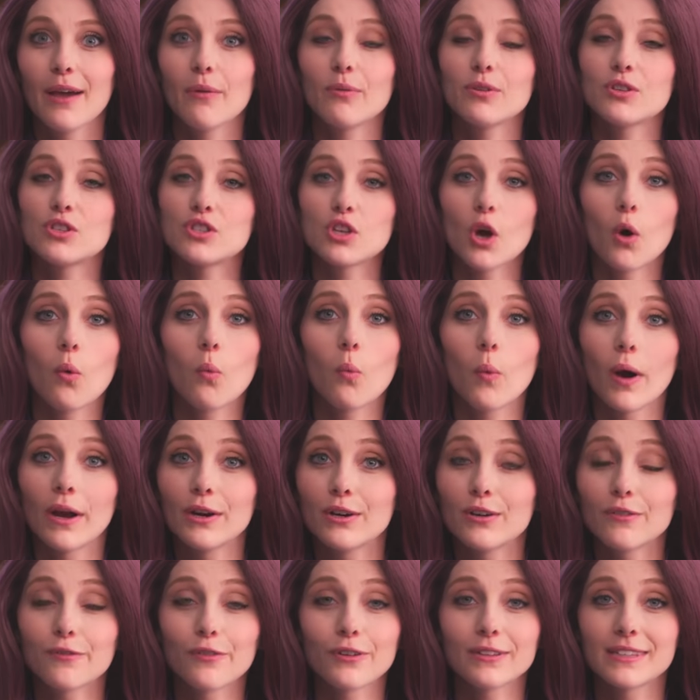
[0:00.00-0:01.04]
it was so
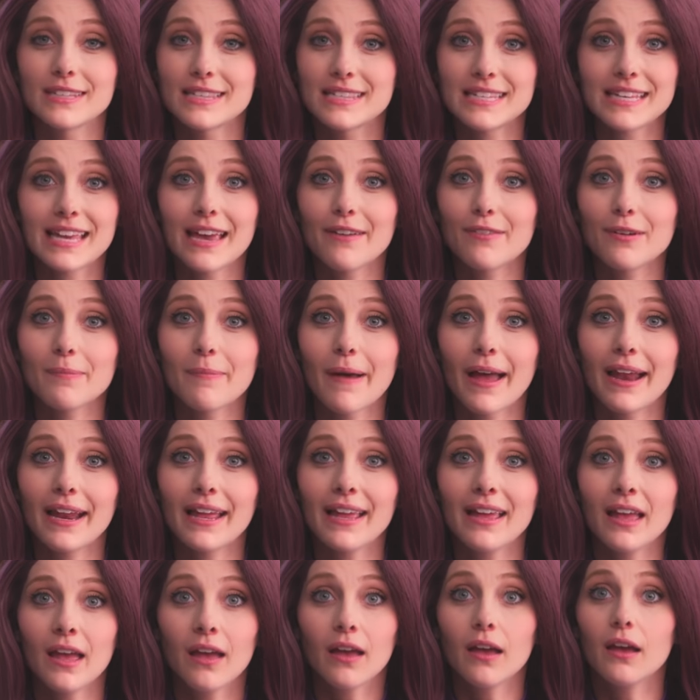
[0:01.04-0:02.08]
wonderful to see
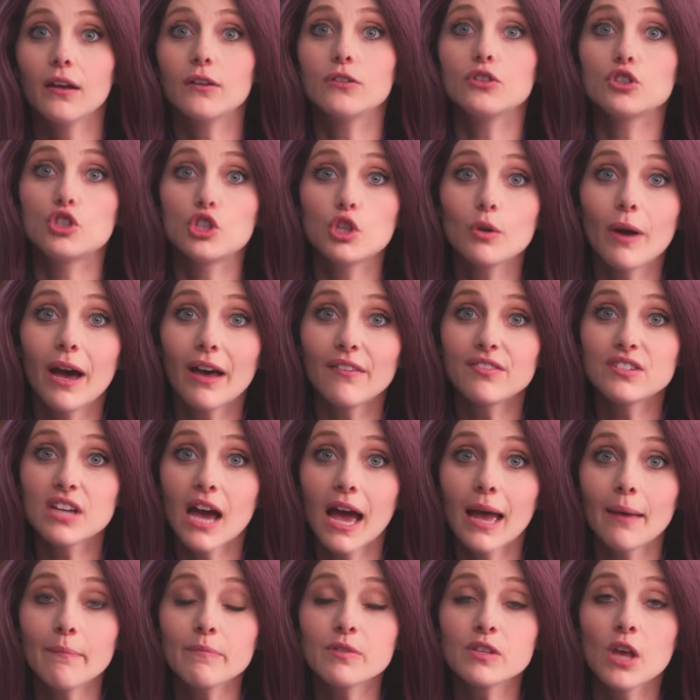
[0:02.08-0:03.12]
everybody. Do you have
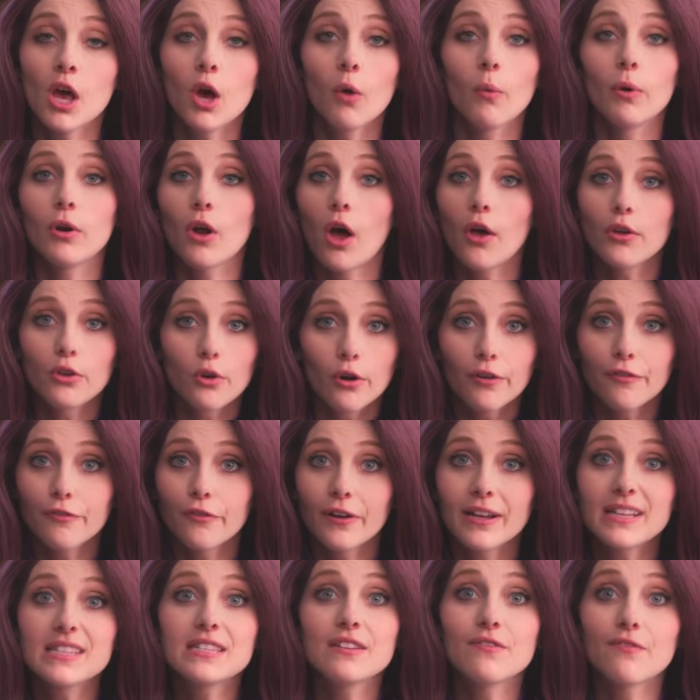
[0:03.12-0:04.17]
times when all your
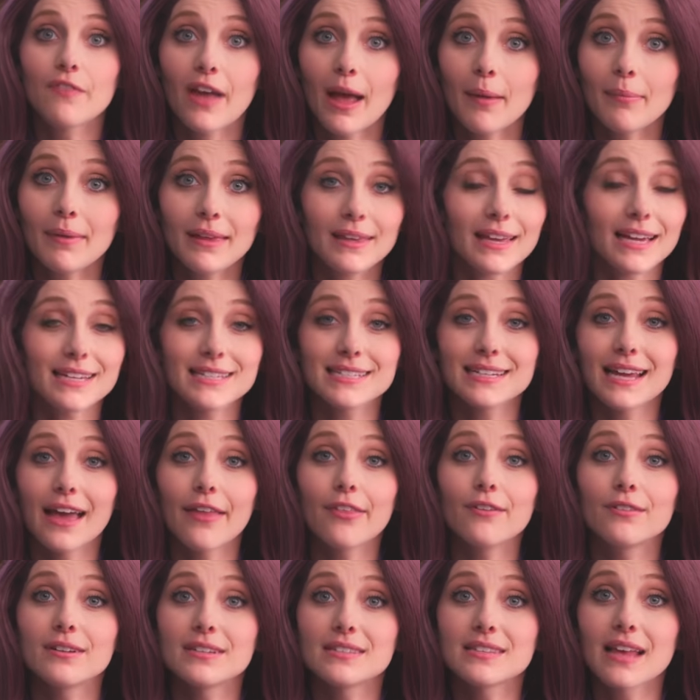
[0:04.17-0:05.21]
friends and family get
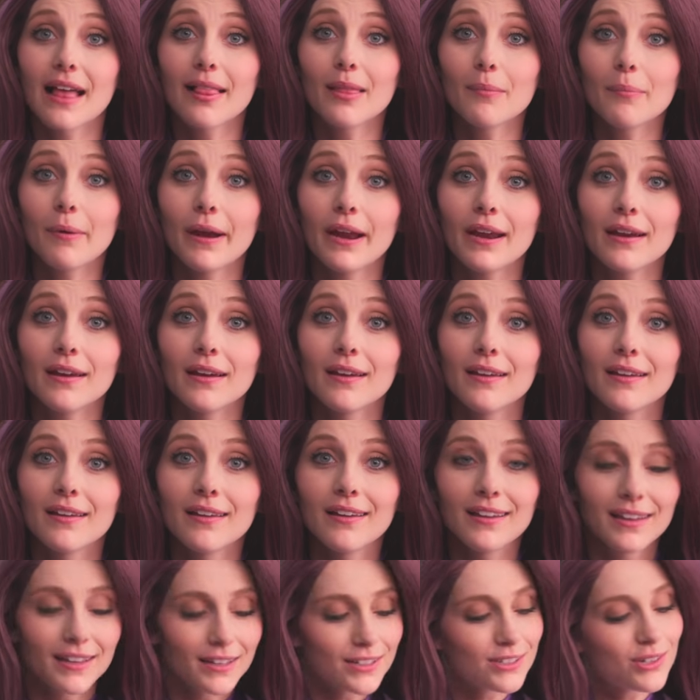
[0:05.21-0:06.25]
together to celebrate?
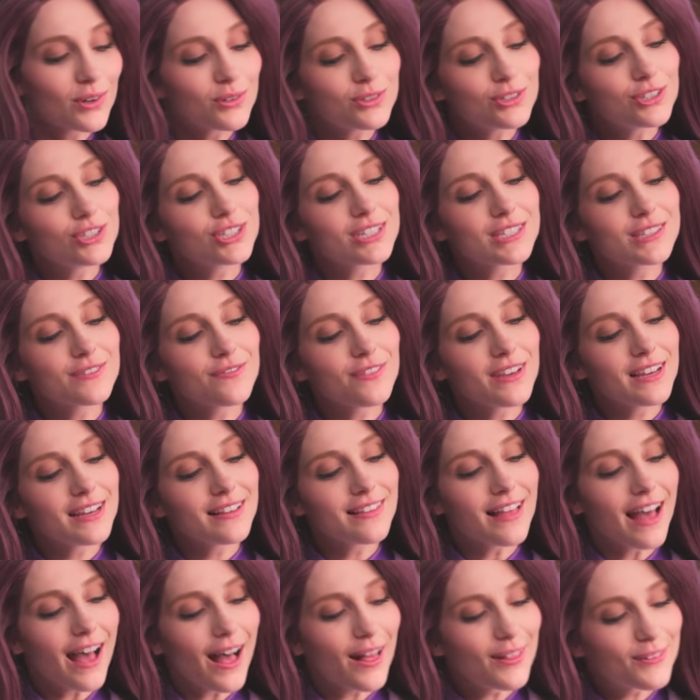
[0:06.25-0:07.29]
Don't you just
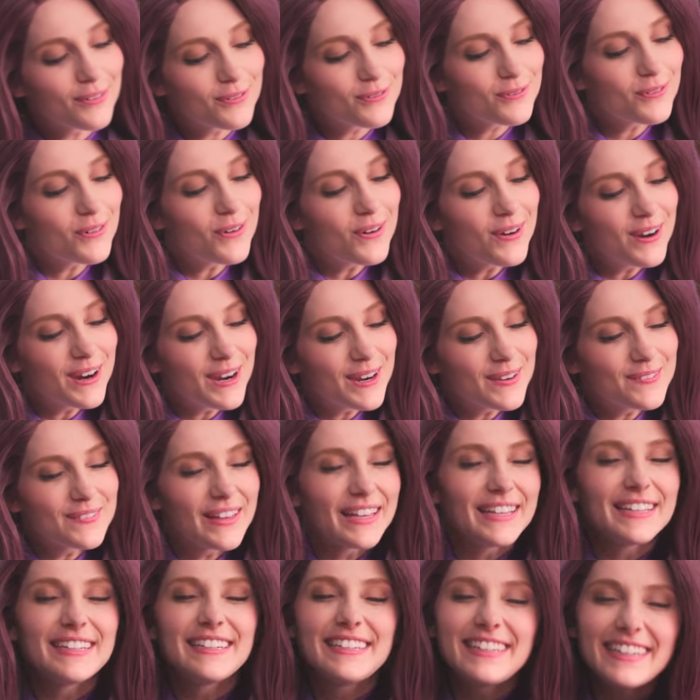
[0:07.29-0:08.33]
feel all warm
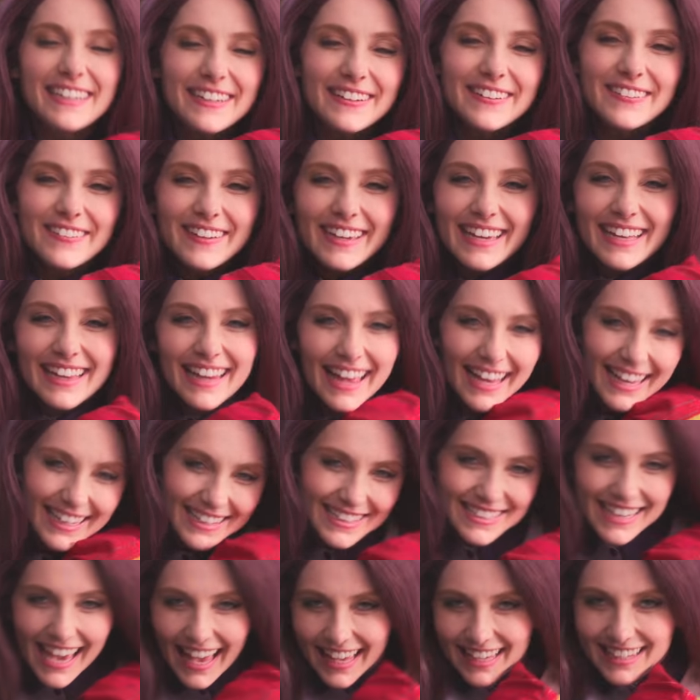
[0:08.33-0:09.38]
and gooey like a
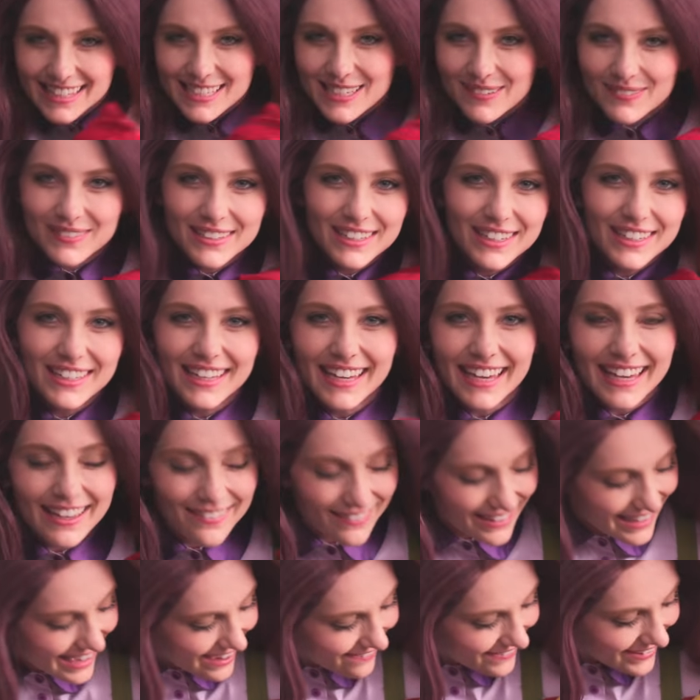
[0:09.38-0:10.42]
chocolate chip cookie
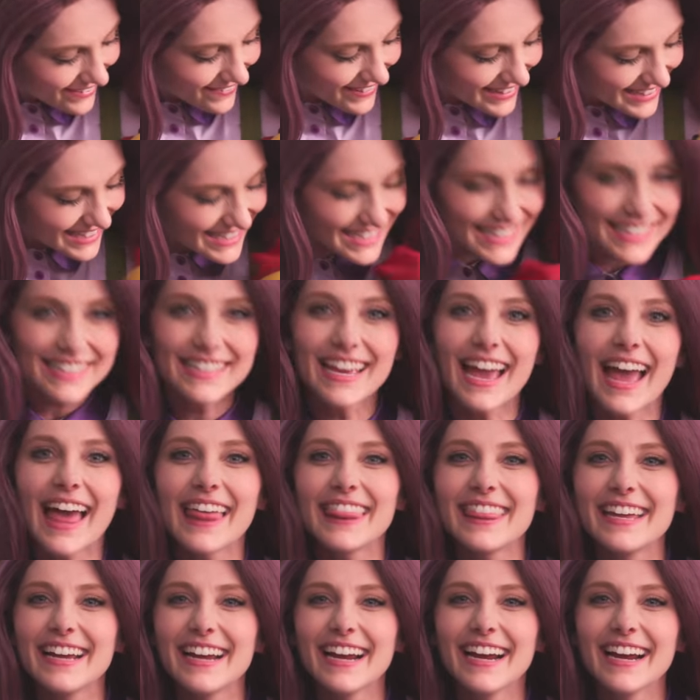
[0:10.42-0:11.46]
when everyone's
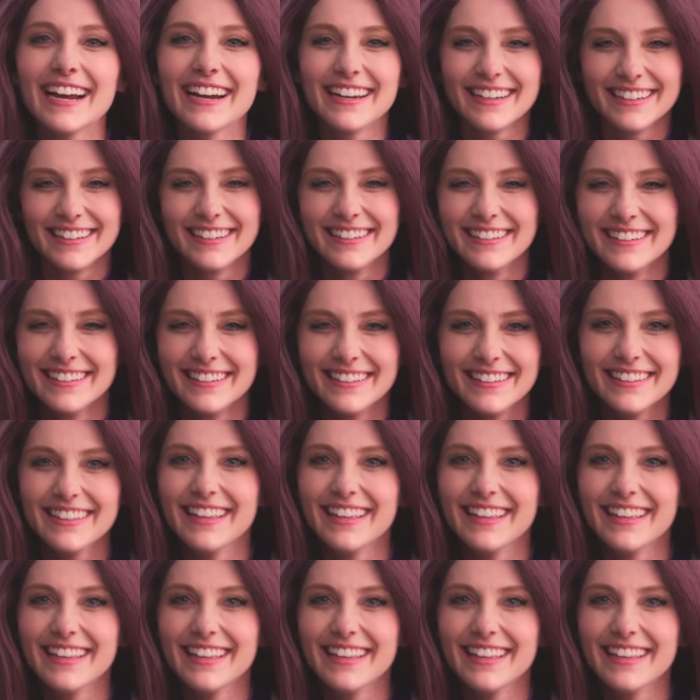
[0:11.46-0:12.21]
together?